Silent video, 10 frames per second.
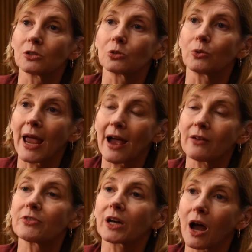to
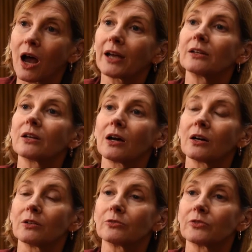have the kind
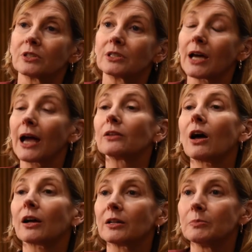of
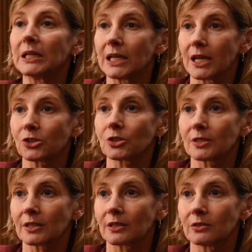dialogue and mediation
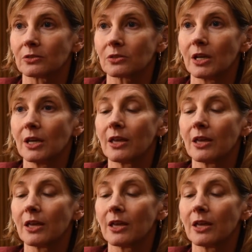skills